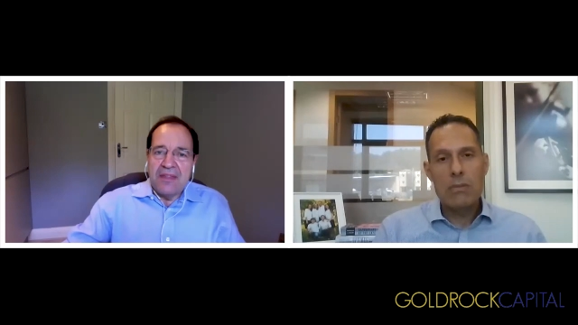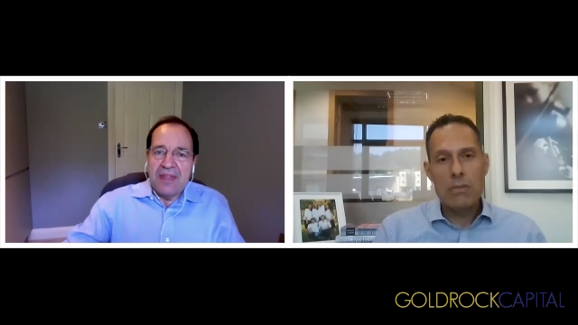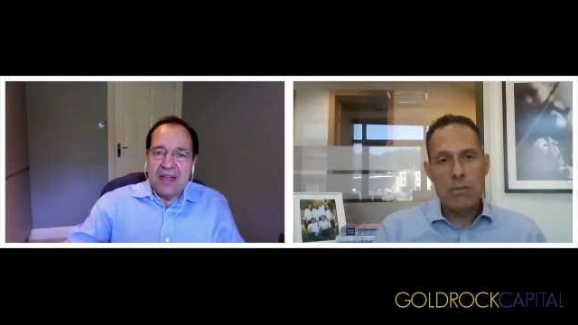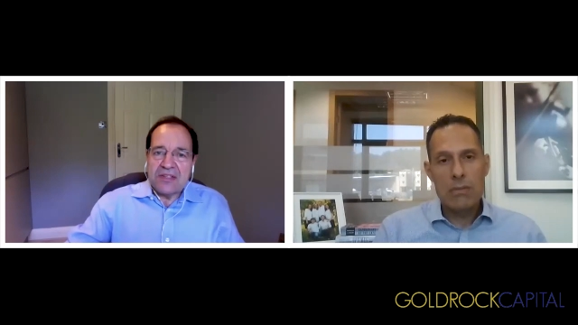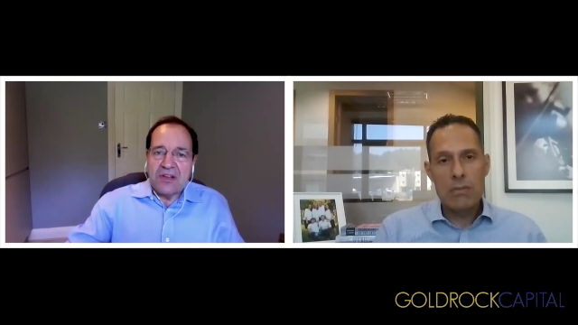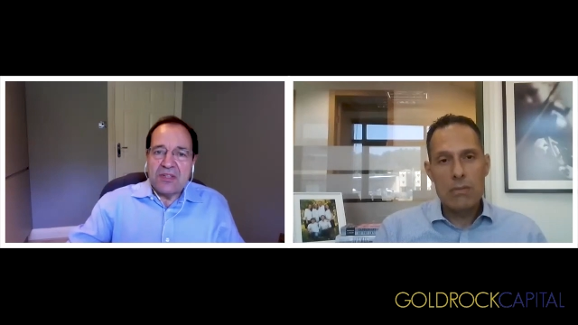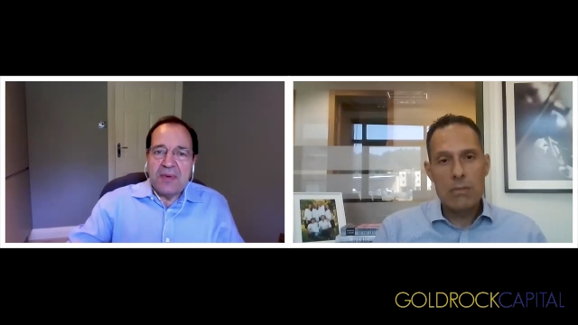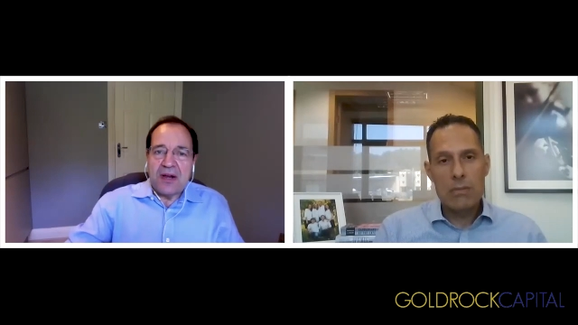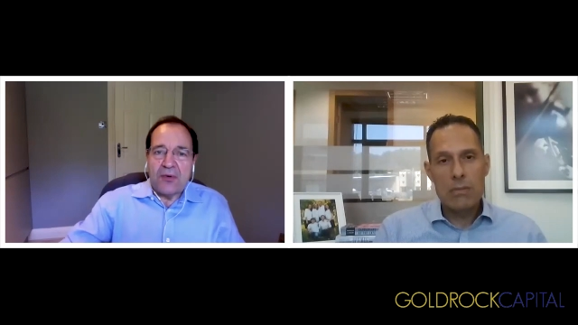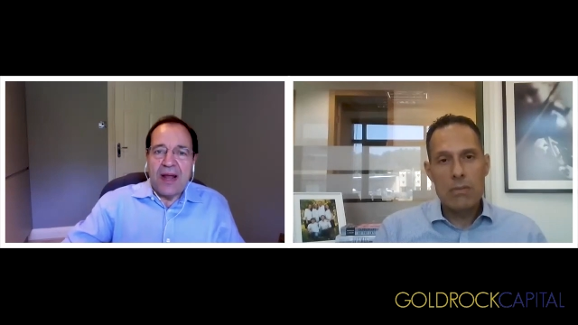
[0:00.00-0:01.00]
Speaker 1: there's going to be
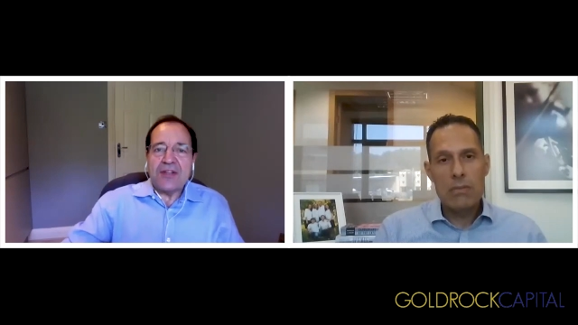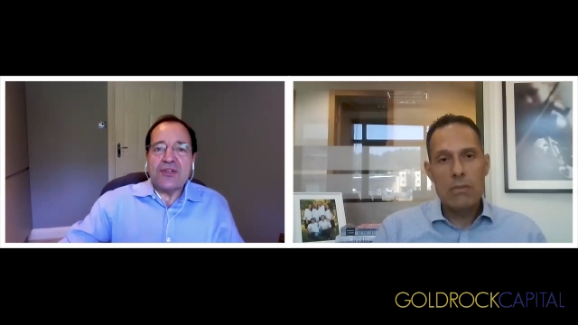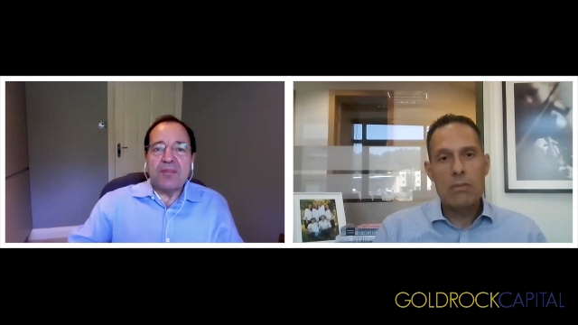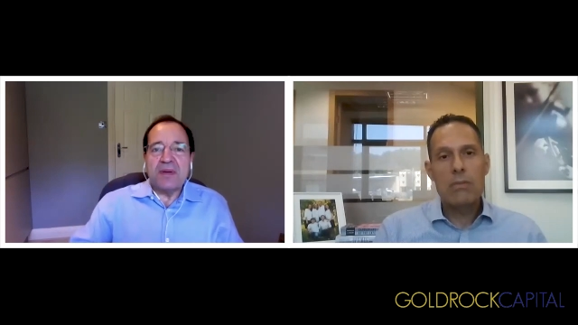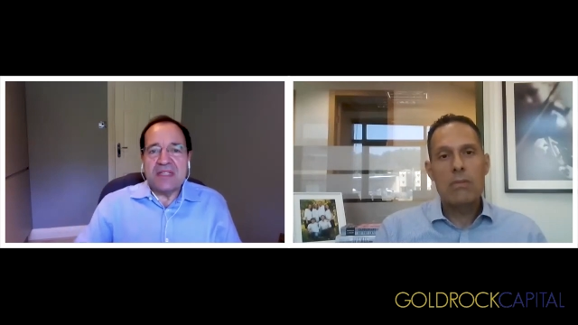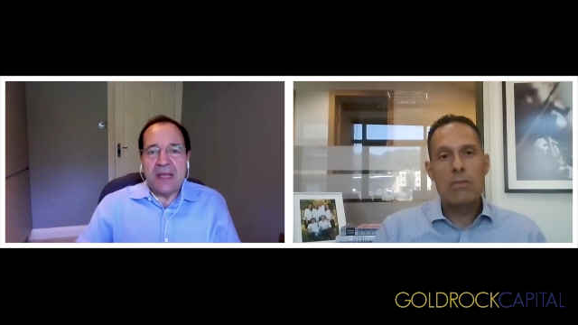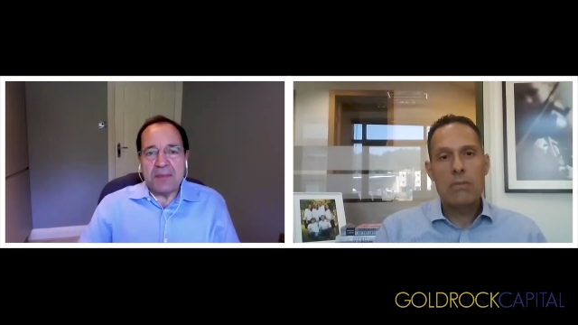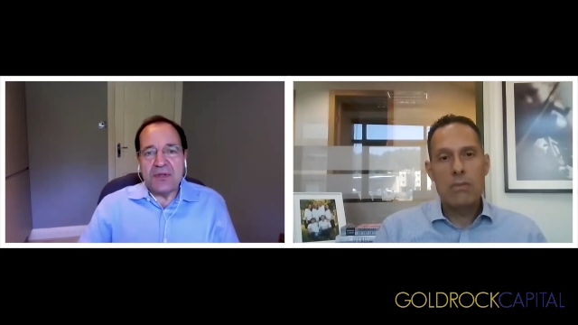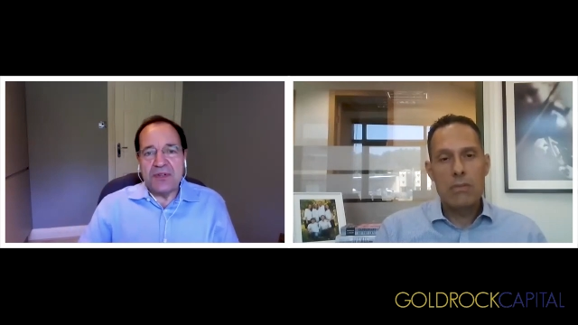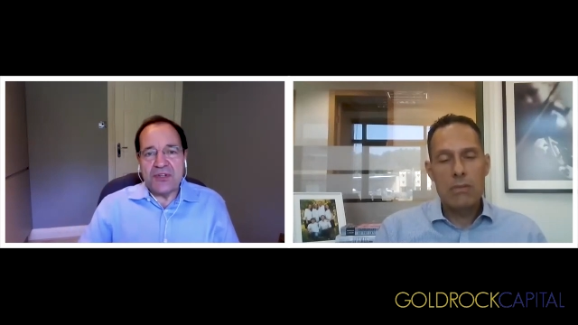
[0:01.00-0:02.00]
a gradual
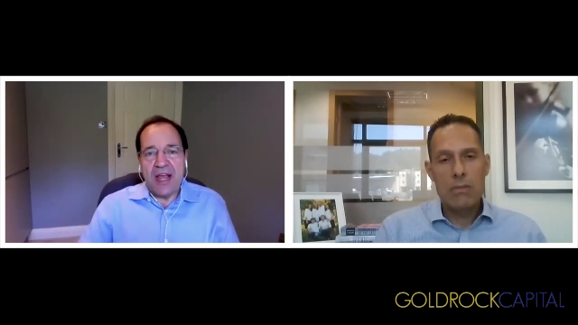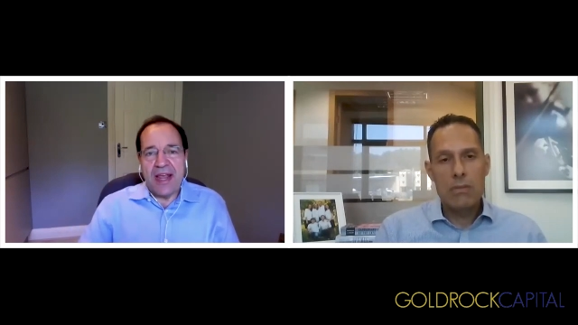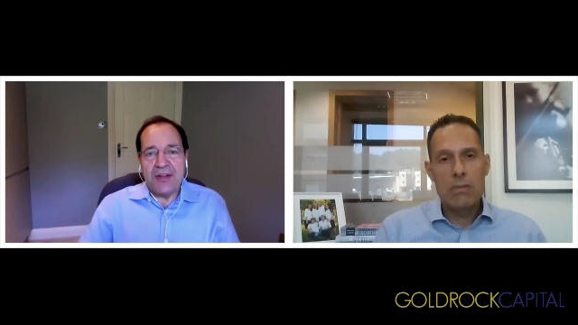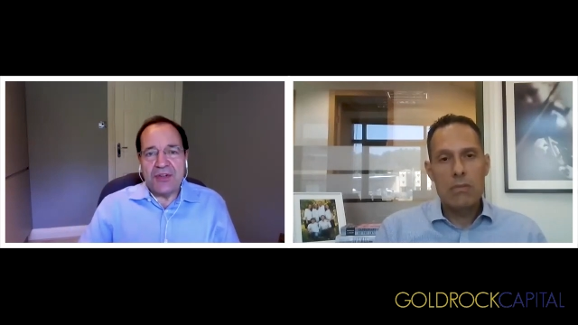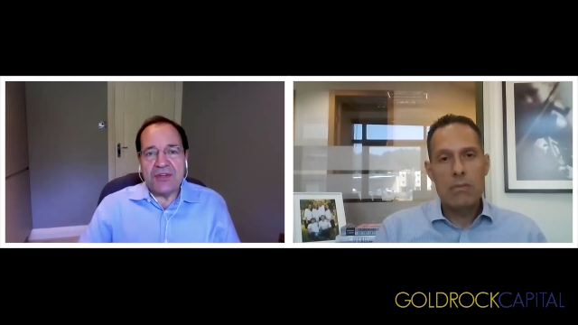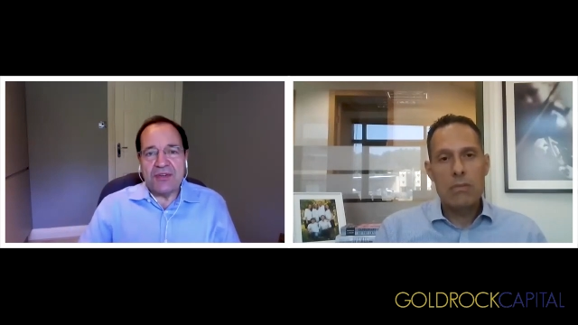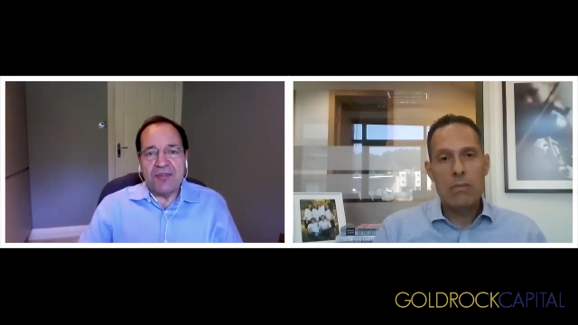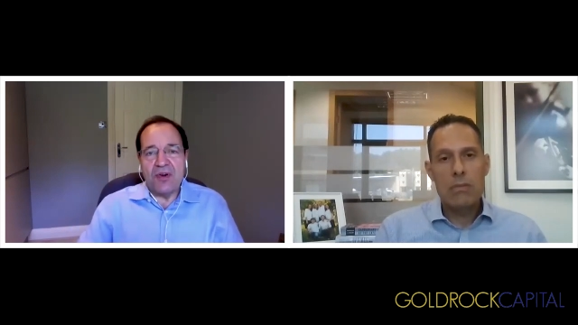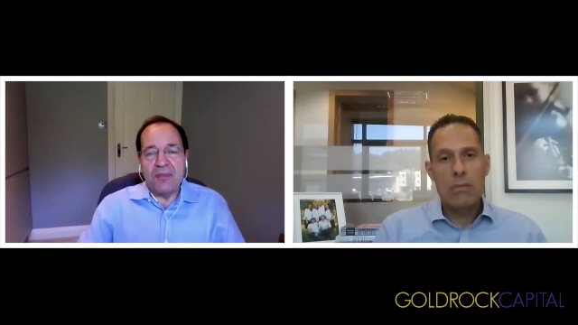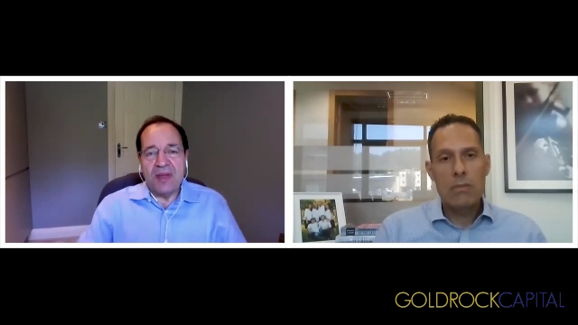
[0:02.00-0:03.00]
perception change
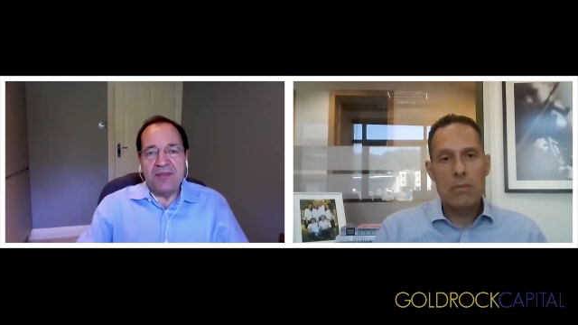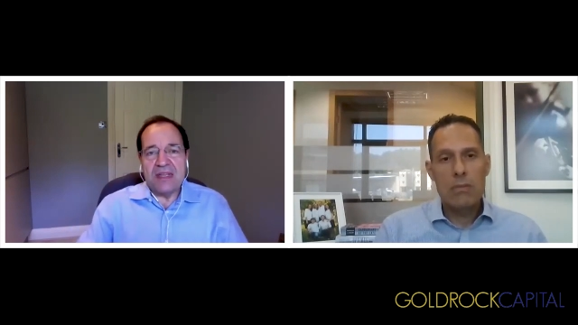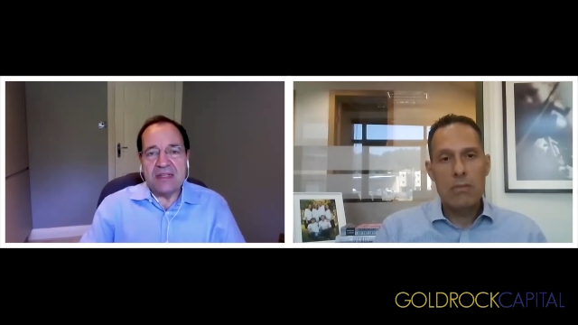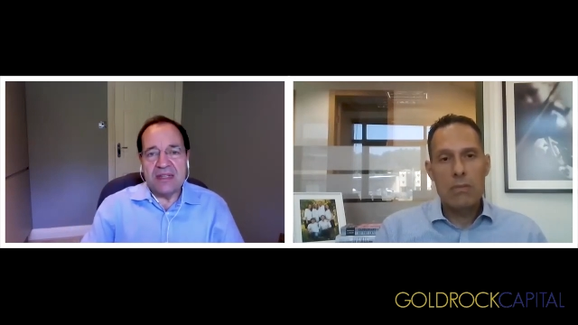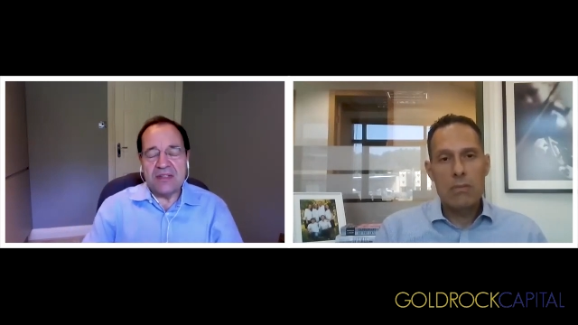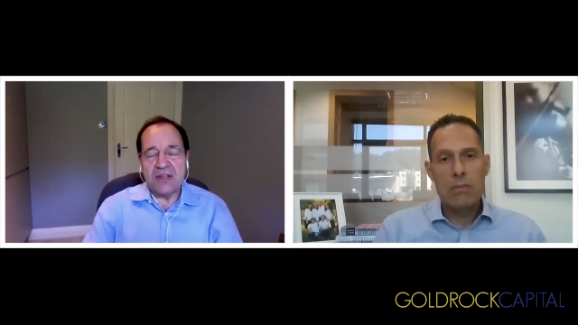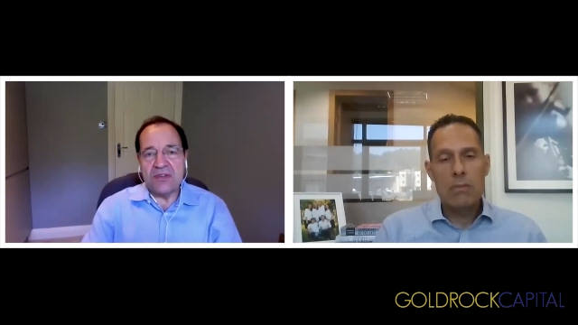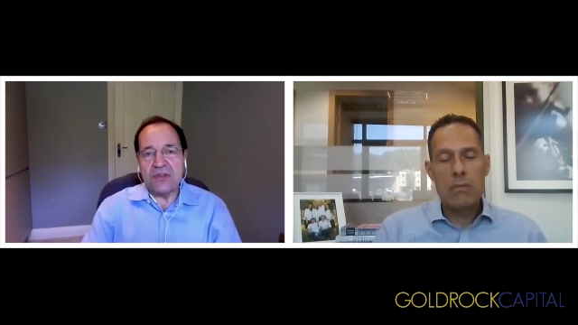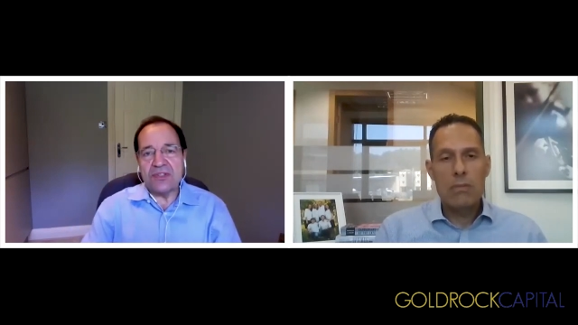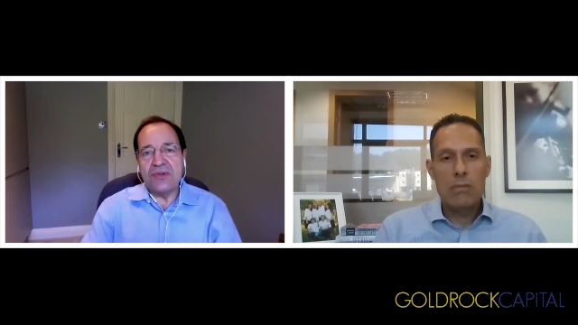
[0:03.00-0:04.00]
from investors. So it's
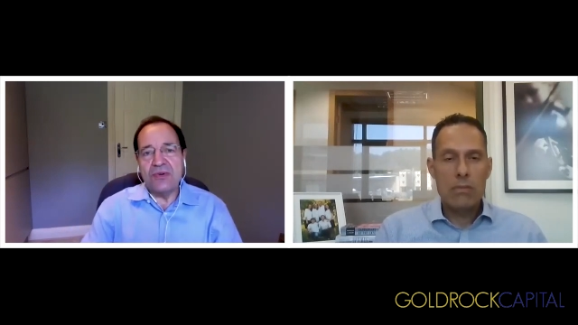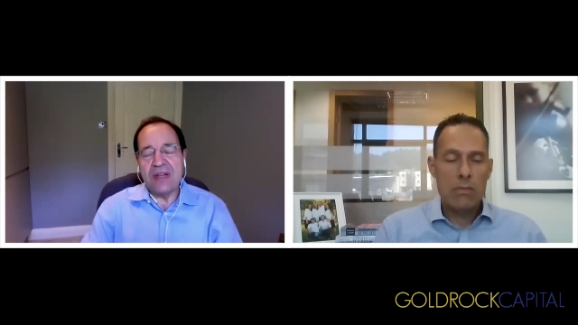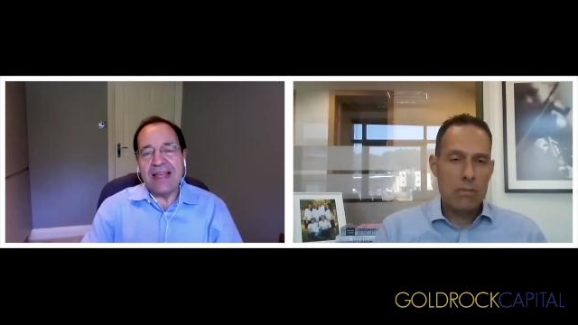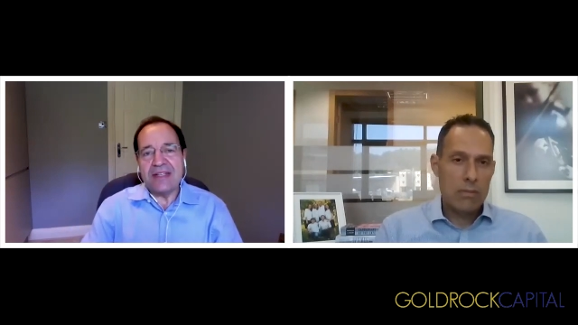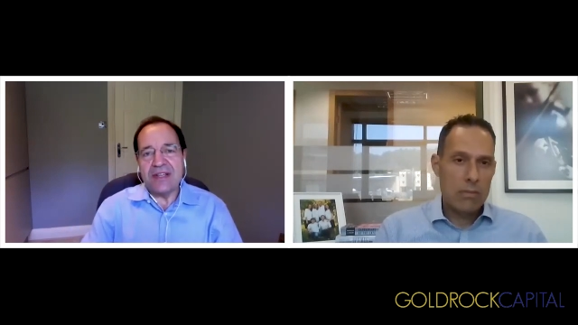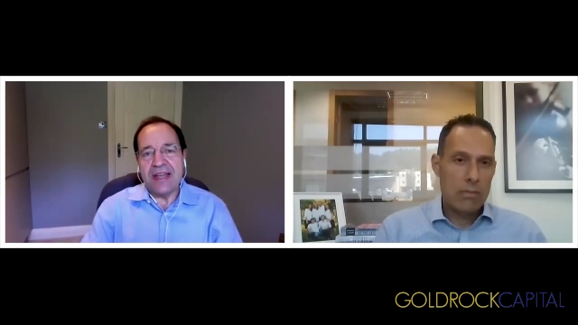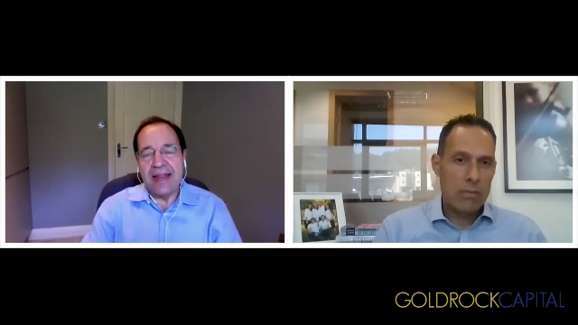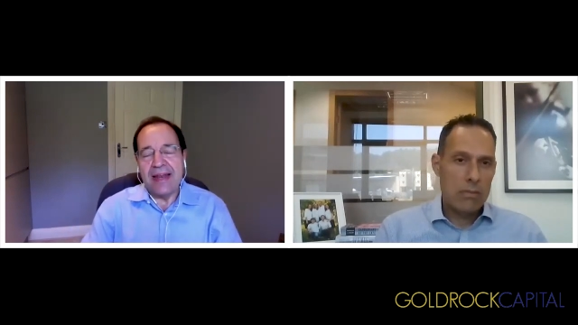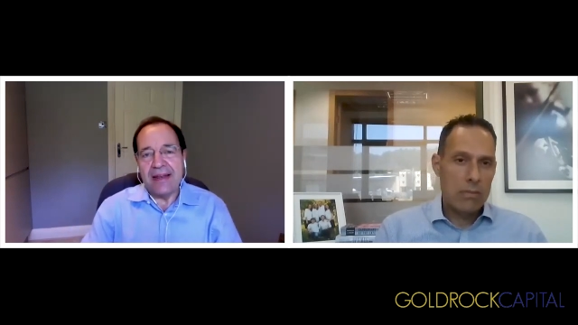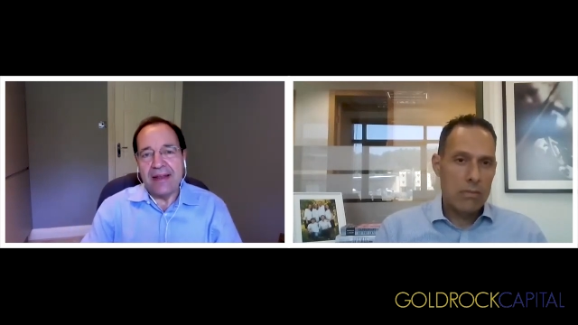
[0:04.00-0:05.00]
not too late to get
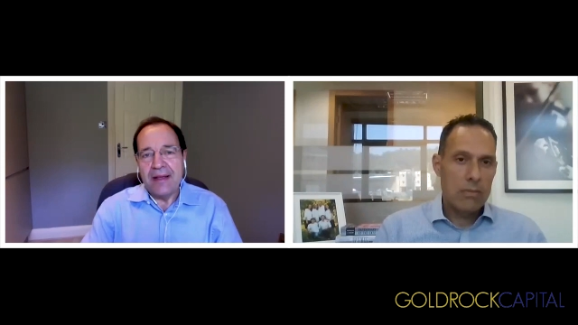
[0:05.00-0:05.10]
in.